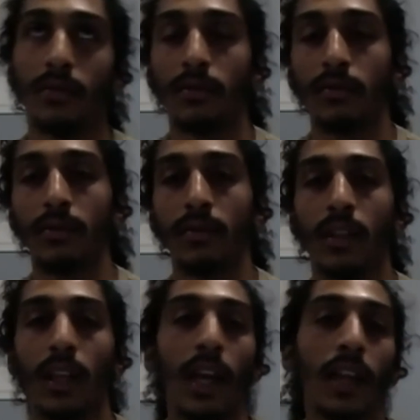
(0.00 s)
Yeah
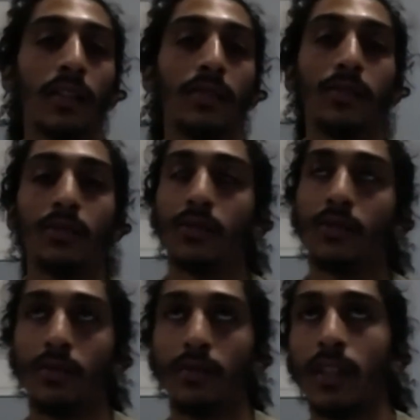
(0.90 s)

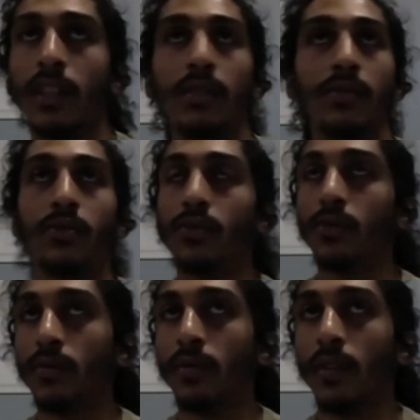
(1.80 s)
kenjutsu,
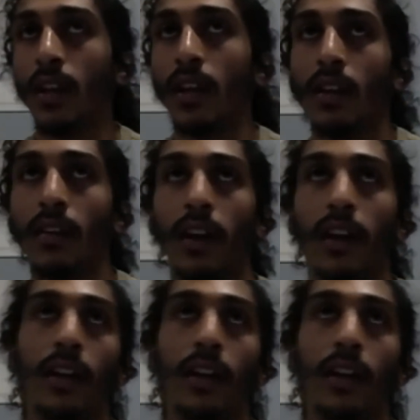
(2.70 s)
ninjutsu, right?